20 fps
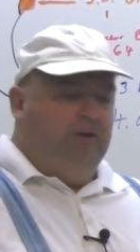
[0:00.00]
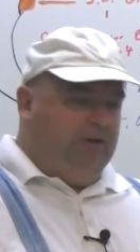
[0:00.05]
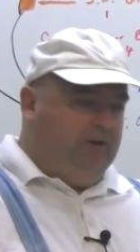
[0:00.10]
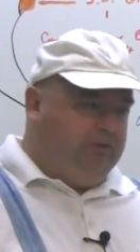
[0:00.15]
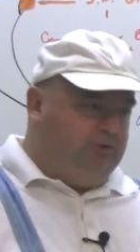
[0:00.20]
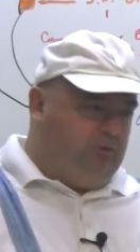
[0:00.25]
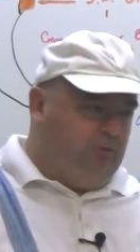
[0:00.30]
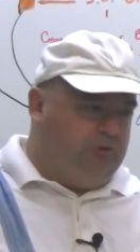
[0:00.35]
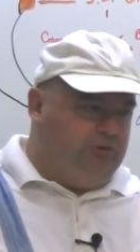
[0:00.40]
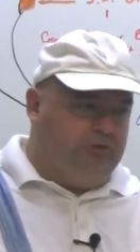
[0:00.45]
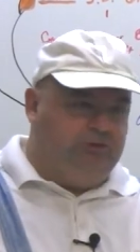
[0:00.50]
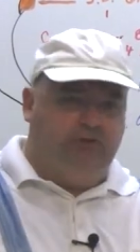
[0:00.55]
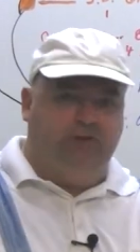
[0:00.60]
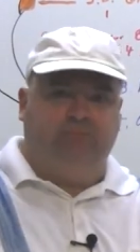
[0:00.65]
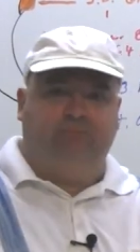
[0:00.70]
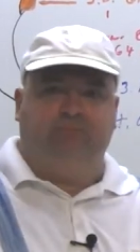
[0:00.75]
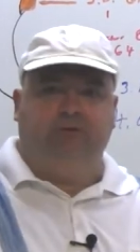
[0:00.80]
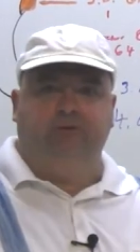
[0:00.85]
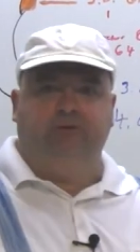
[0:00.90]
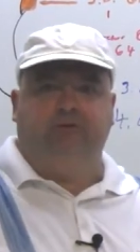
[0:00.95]
it's going to
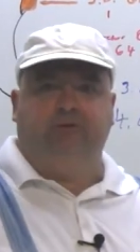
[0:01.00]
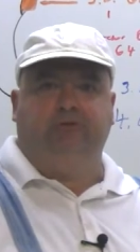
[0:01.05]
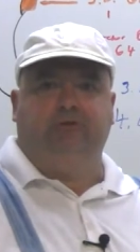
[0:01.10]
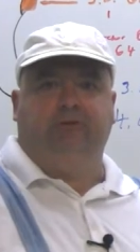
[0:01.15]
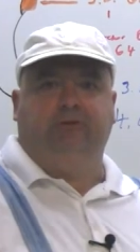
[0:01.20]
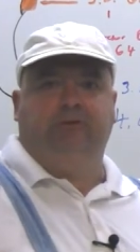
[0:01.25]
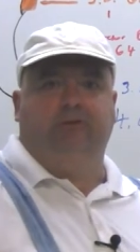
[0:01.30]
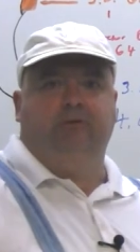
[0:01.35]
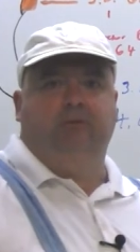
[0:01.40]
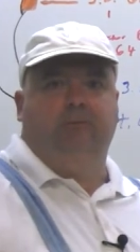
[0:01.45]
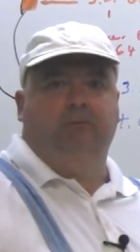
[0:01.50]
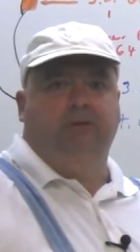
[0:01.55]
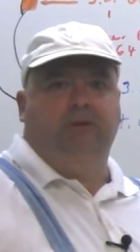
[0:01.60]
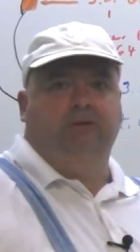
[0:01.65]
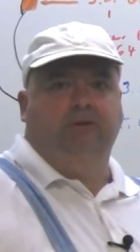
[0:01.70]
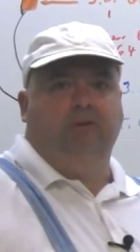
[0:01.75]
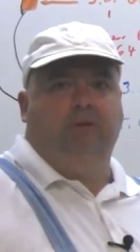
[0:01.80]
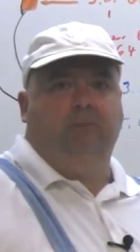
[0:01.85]
shift it just a little bit.